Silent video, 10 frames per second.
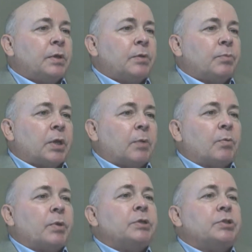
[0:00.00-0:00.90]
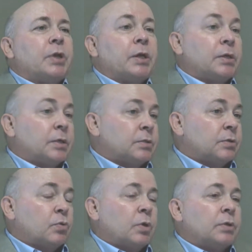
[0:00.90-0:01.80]
become a bit jaded as
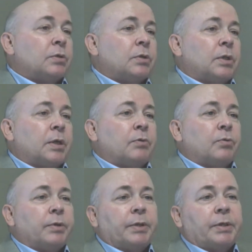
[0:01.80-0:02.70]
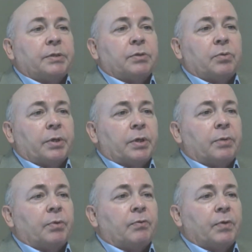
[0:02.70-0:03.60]
to what the cloud really is or what it
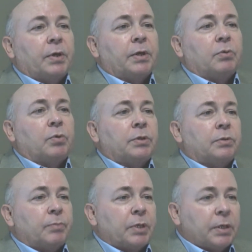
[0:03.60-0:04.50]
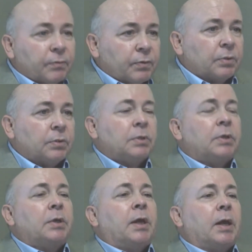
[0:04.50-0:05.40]
can provide, what the meaningful
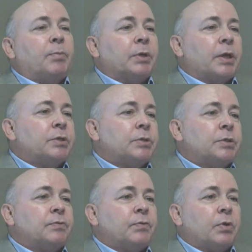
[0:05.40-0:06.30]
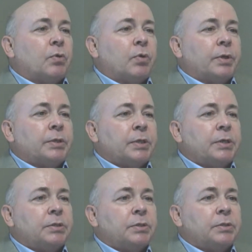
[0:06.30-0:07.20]
application is for their
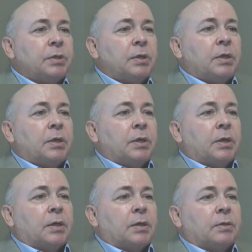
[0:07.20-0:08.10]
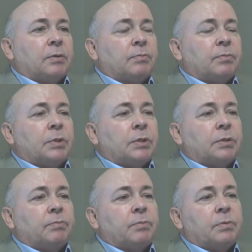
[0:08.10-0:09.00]
organizations.
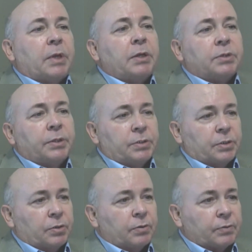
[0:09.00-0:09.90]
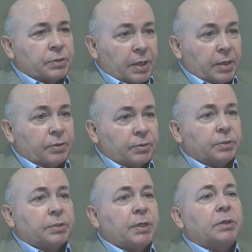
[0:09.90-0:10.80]
The National Institute of Standards
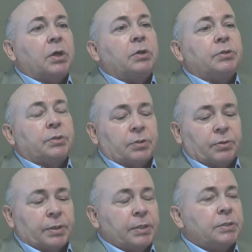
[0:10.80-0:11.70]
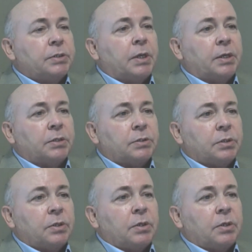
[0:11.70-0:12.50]
and Technologies, or NIST, has